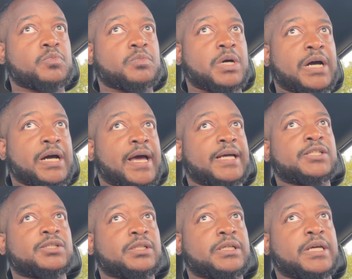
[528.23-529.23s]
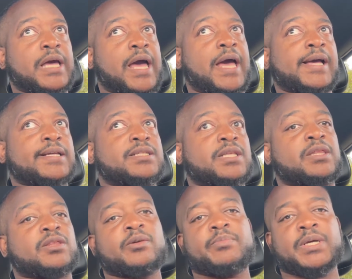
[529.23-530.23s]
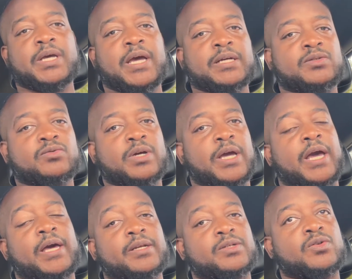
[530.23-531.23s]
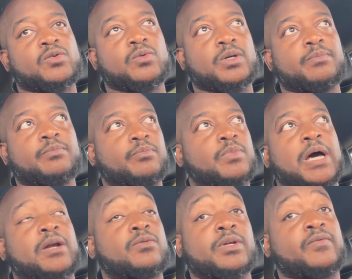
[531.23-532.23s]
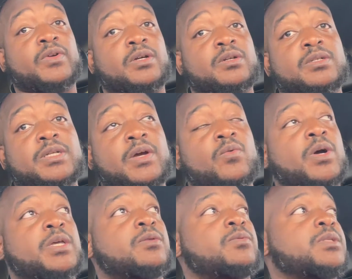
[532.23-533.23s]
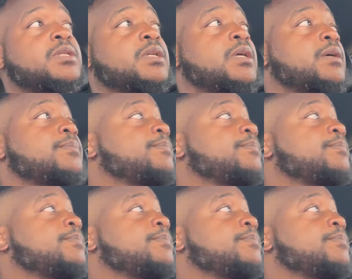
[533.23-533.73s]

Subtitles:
I actually asked that there be extra added to it. I don't even understand why you would send that.